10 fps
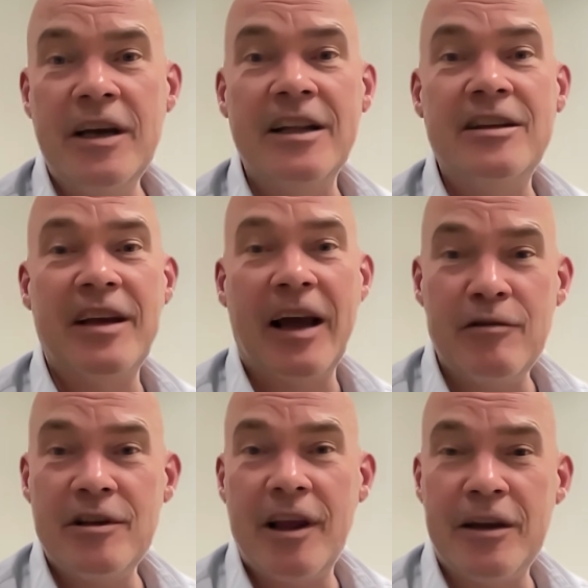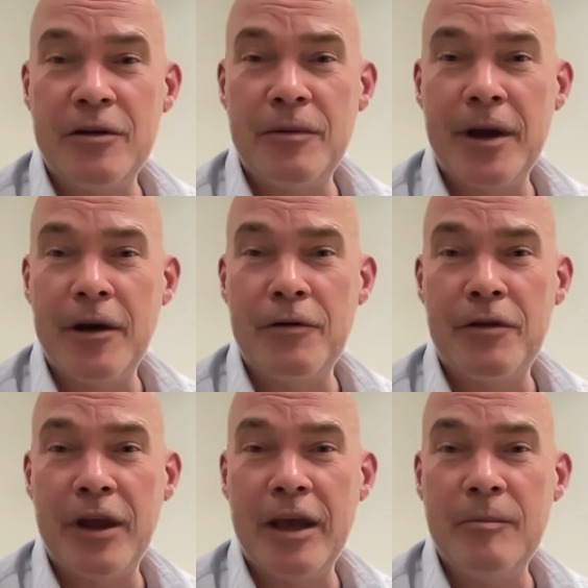it sounds like you're doing a good
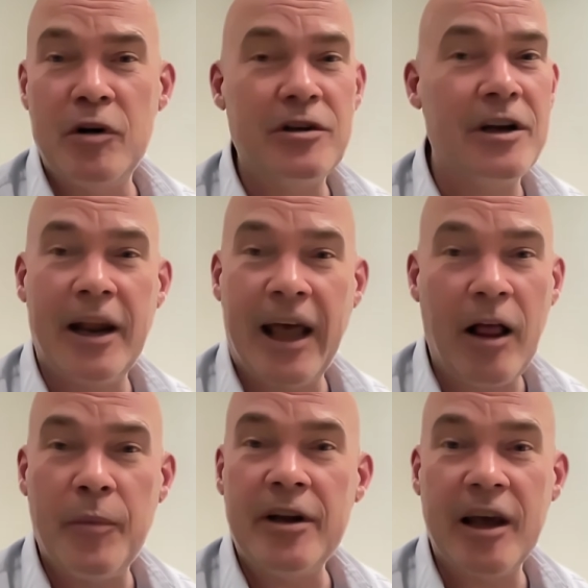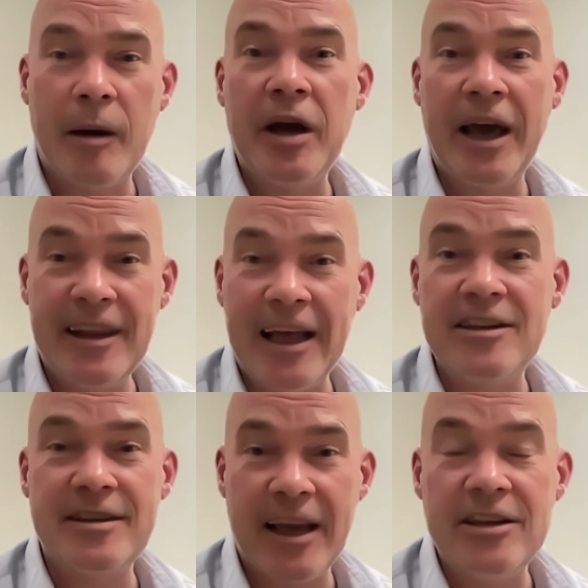thing, but you're not helping them at that
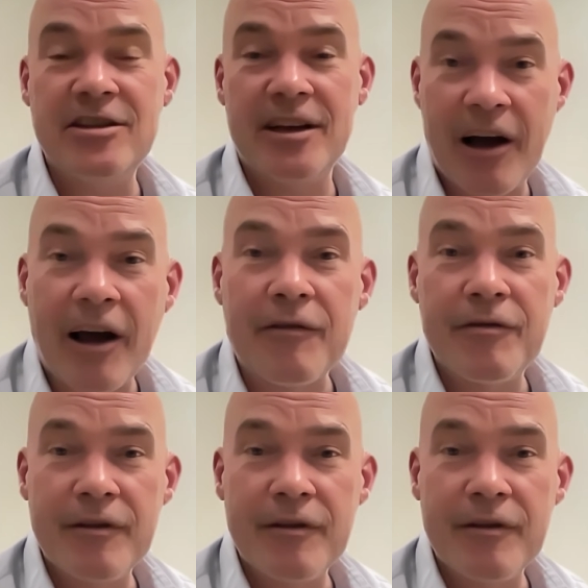stage in life.